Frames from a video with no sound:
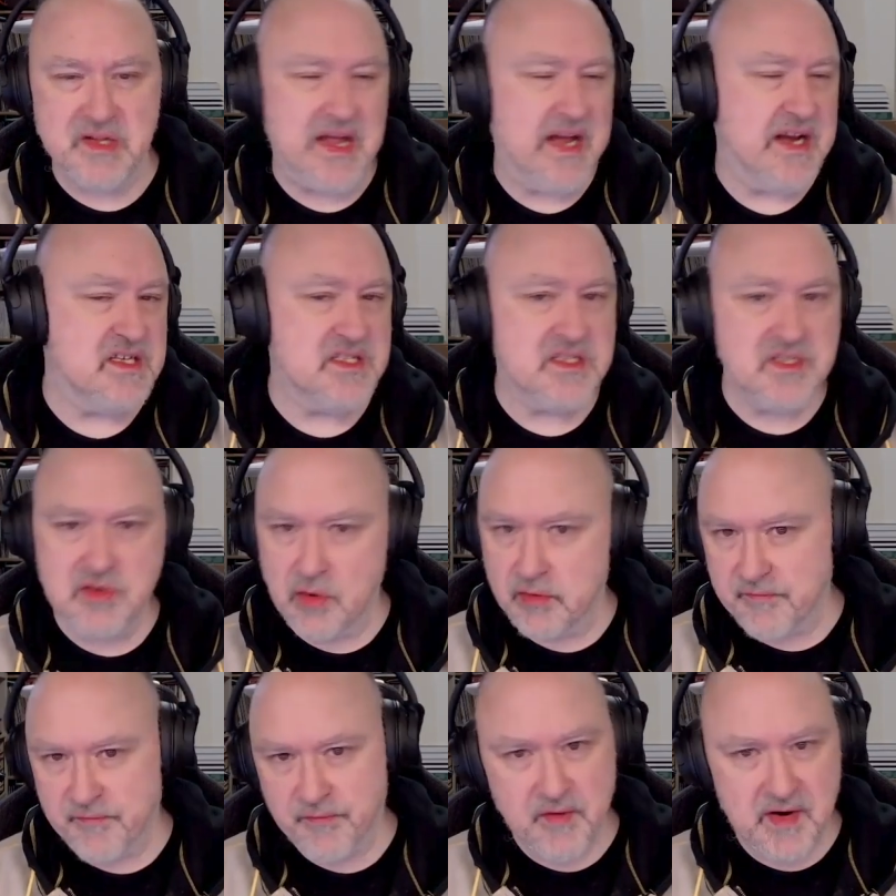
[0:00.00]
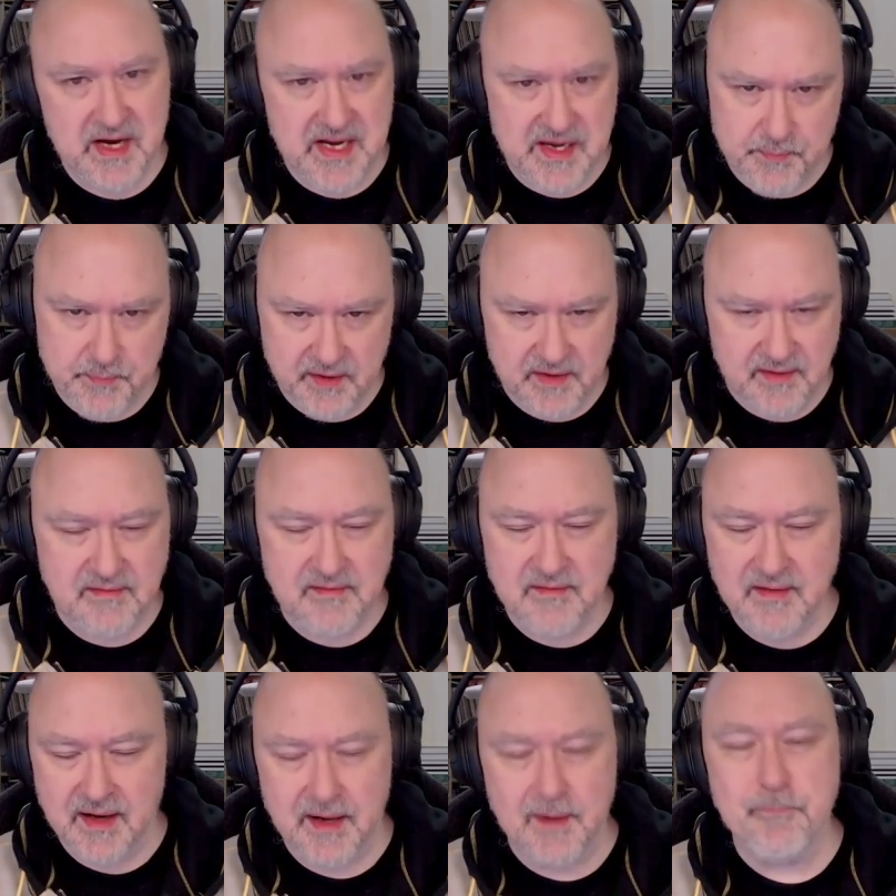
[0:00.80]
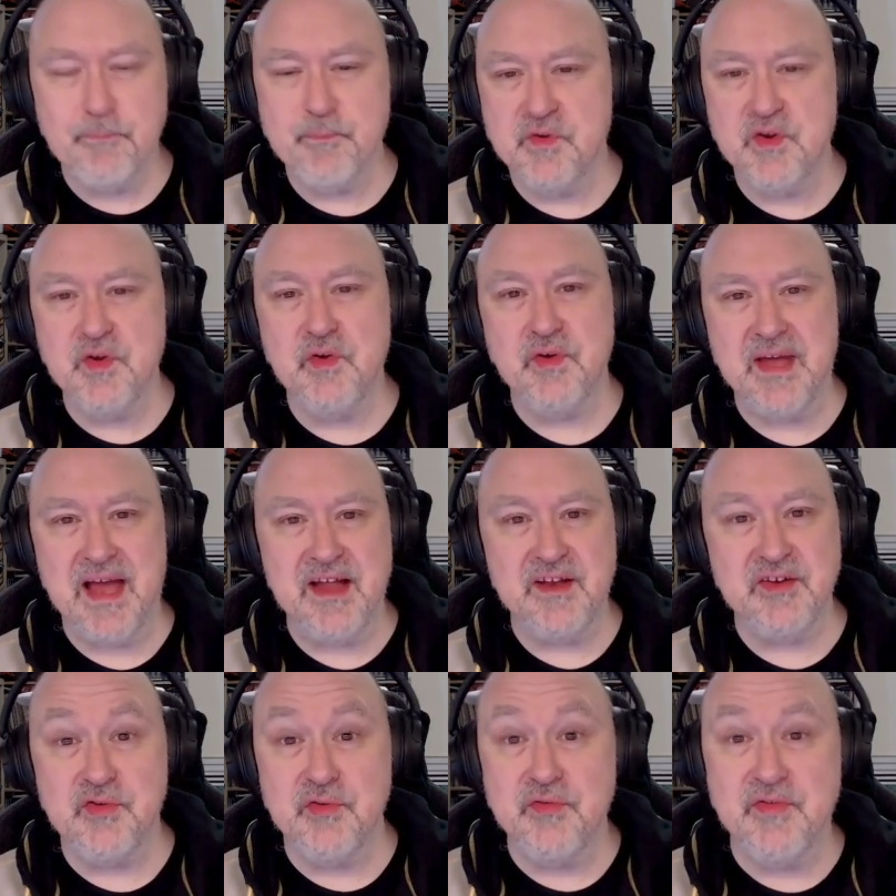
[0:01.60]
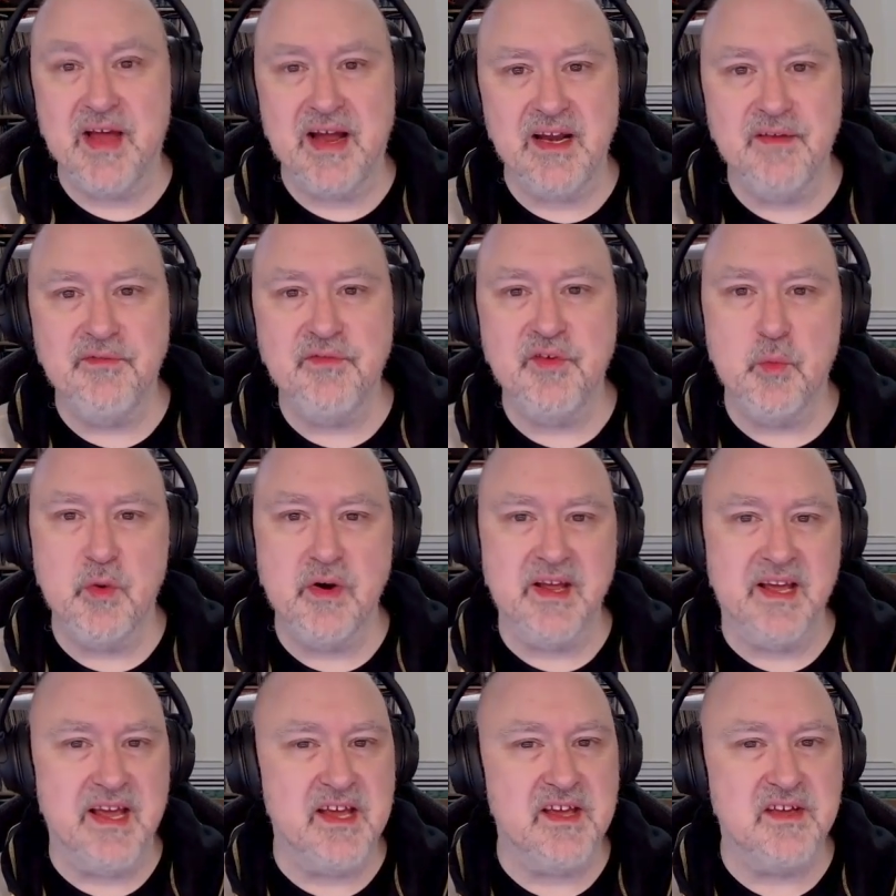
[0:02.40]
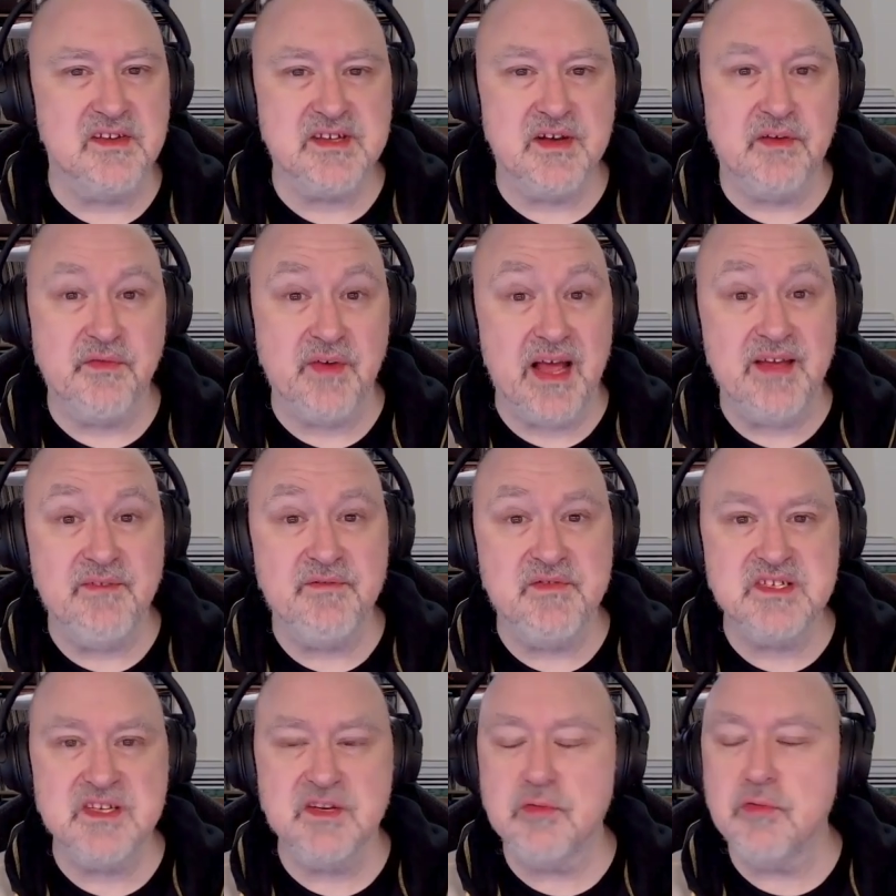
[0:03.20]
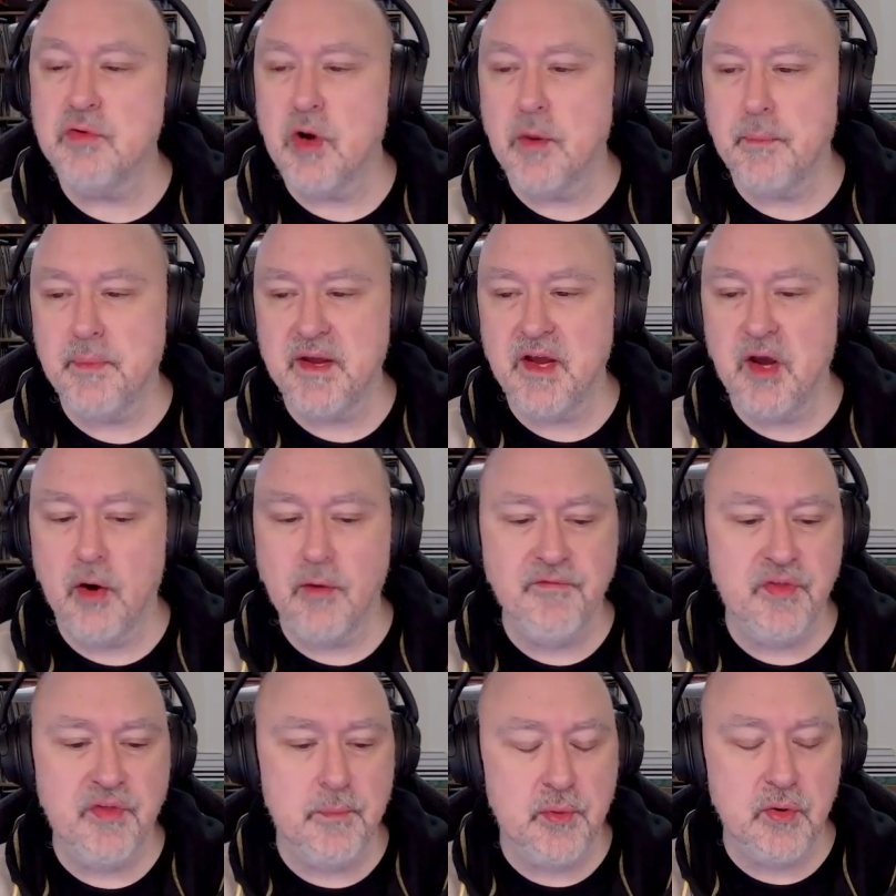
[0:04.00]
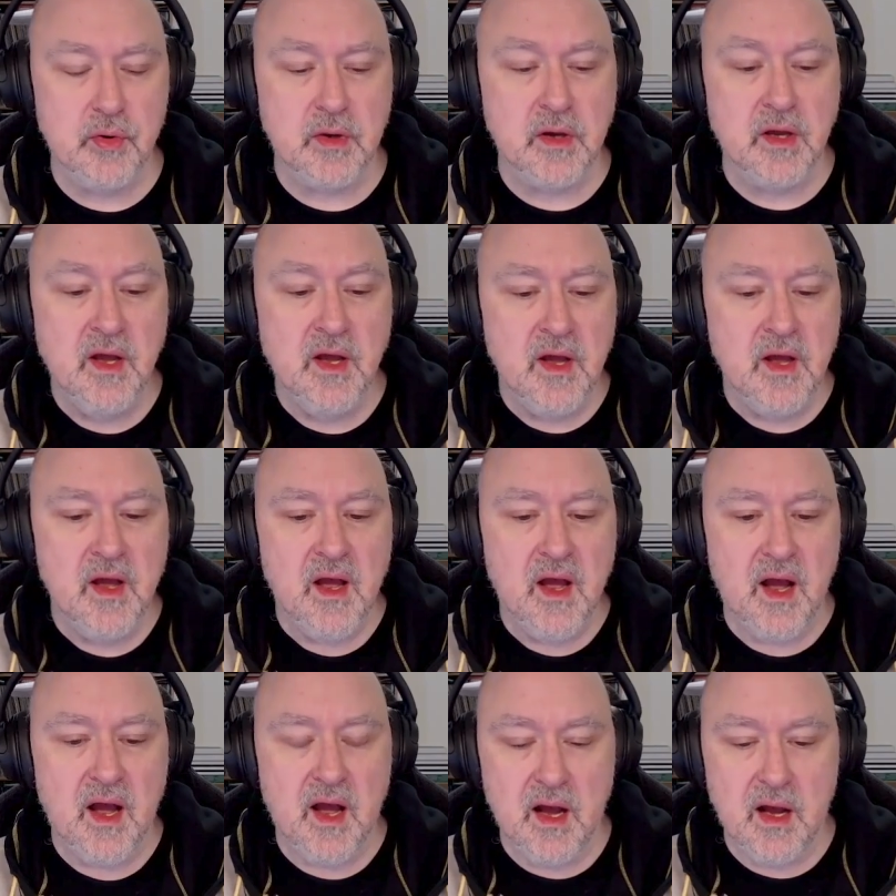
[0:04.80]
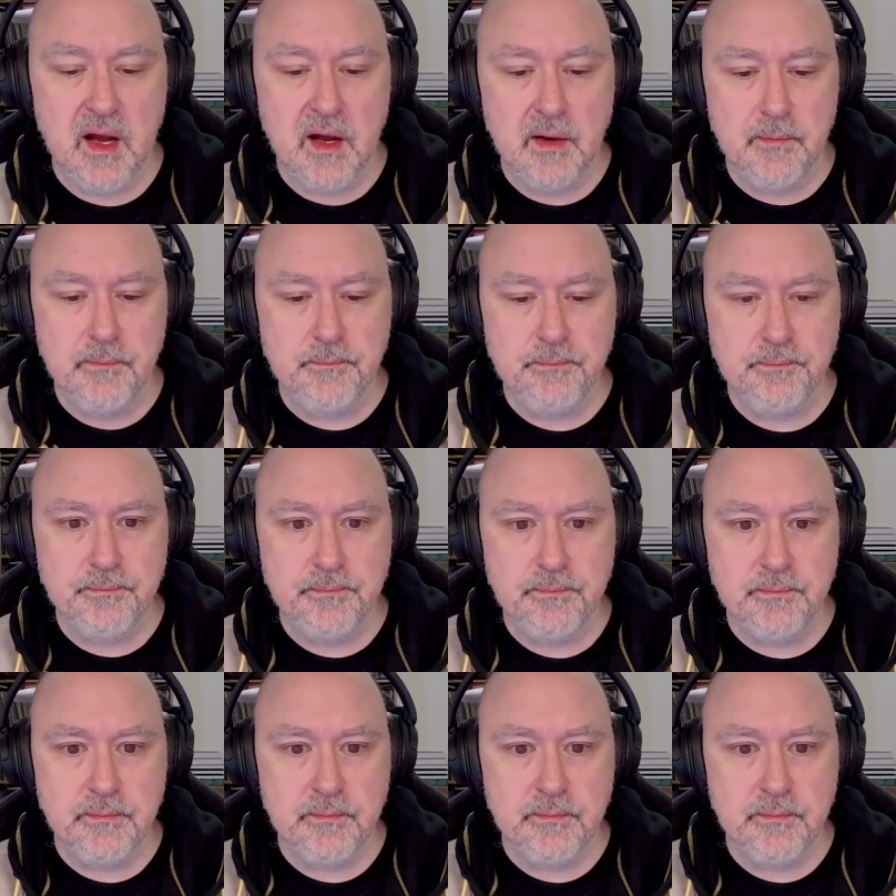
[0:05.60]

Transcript: That is not free, but um, you can do that if you want to get yourself a physical copy of the book. Um...